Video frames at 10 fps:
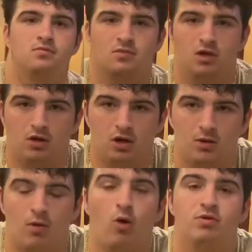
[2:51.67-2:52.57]

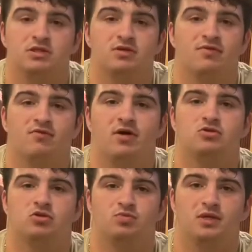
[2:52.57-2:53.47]
My one piece of advice
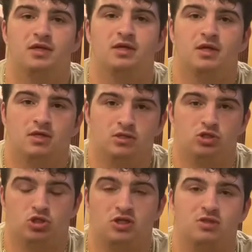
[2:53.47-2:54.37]
would be to
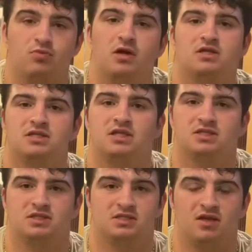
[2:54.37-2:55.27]
trust the process
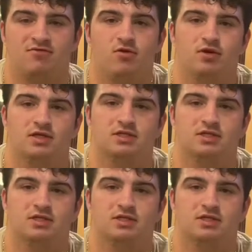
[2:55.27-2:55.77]
and stay focused.